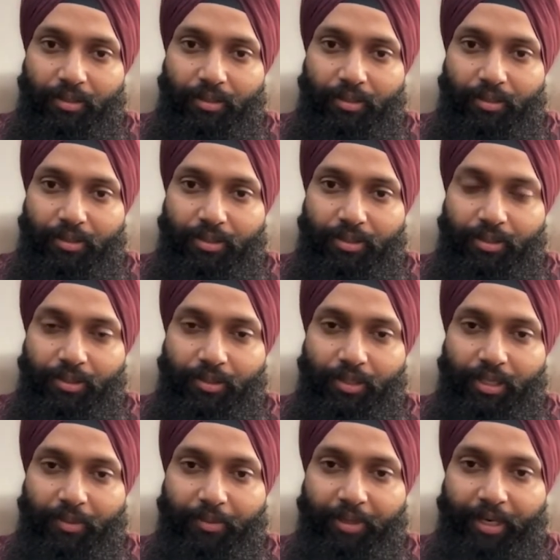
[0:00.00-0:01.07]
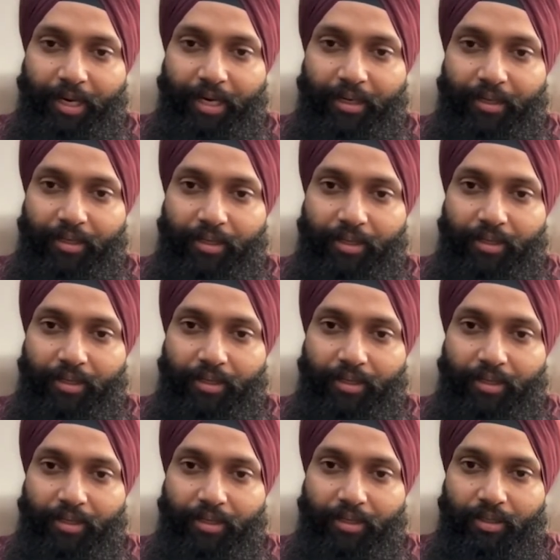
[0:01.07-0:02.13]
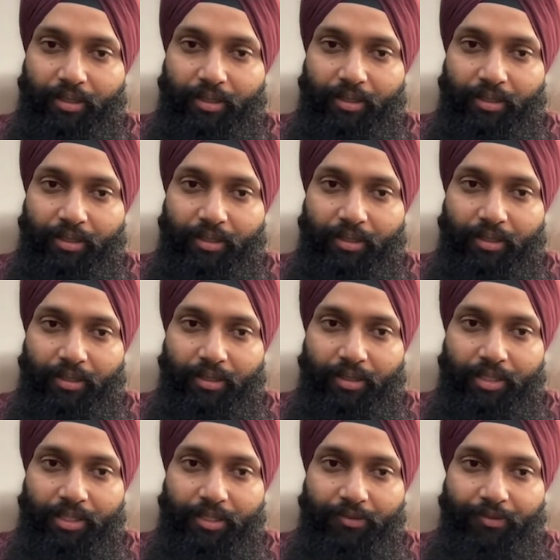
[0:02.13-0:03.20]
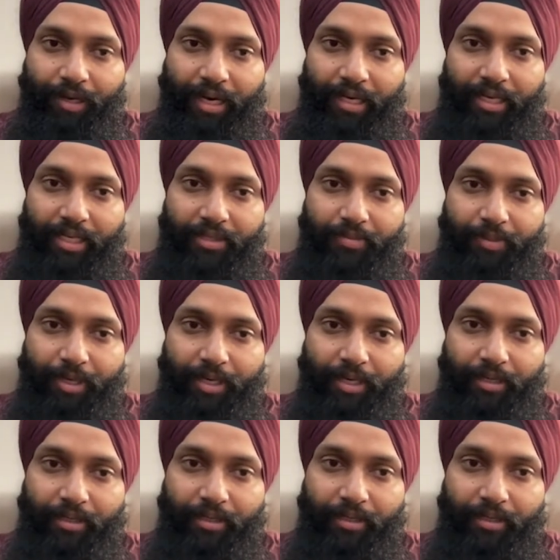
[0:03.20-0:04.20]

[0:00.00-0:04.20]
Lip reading: So let me write it. The Shefali is brilliant